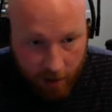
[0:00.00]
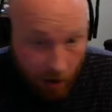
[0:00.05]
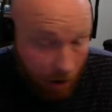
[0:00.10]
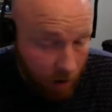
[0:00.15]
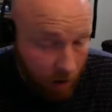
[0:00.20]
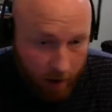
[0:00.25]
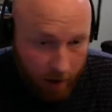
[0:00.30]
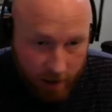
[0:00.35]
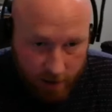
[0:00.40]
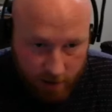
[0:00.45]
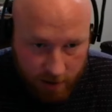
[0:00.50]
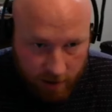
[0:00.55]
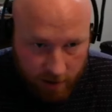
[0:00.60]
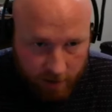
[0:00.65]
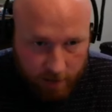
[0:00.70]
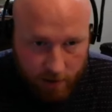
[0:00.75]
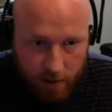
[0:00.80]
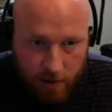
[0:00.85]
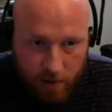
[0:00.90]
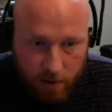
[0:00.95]
all that stuff.
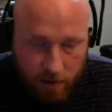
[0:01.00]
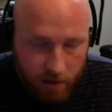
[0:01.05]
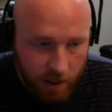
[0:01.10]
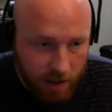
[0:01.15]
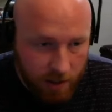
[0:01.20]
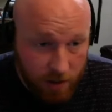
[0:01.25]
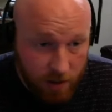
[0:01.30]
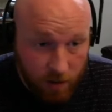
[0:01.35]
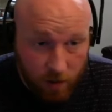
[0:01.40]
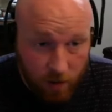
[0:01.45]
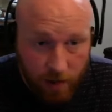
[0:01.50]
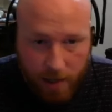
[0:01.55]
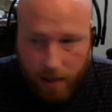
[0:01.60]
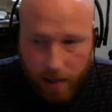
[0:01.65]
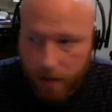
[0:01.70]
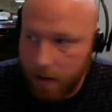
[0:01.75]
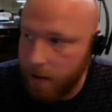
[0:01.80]
So that's great.